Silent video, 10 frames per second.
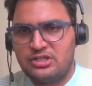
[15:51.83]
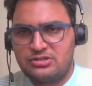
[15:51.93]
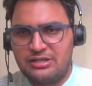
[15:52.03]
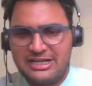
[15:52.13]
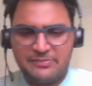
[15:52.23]

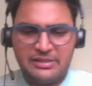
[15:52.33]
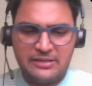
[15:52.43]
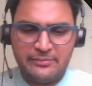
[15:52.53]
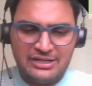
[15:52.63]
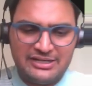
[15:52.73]
So let me
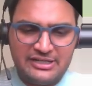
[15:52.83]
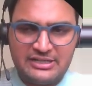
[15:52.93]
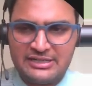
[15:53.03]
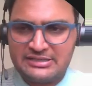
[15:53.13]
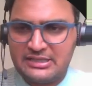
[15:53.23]
build it
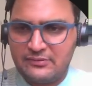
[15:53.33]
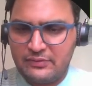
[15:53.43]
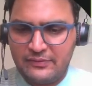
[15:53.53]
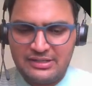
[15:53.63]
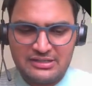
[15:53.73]
and then
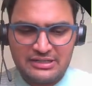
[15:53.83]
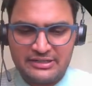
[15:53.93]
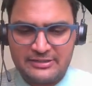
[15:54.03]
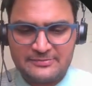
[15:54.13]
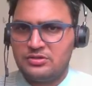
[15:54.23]
we will run
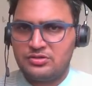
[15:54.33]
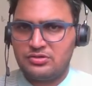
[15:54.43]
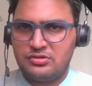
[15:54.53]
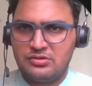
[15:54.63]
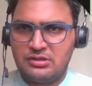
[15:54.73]
it.
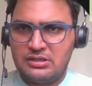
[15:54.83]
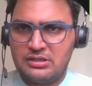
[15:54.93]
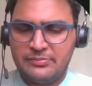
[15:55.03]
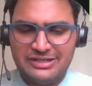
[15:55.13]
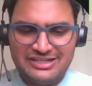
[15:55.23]

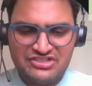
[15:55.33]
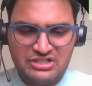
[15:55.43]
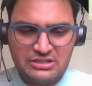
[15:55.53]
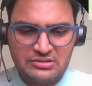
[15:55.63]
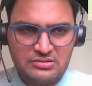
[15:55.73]
So build is
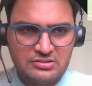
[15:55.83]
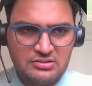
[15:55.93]
done.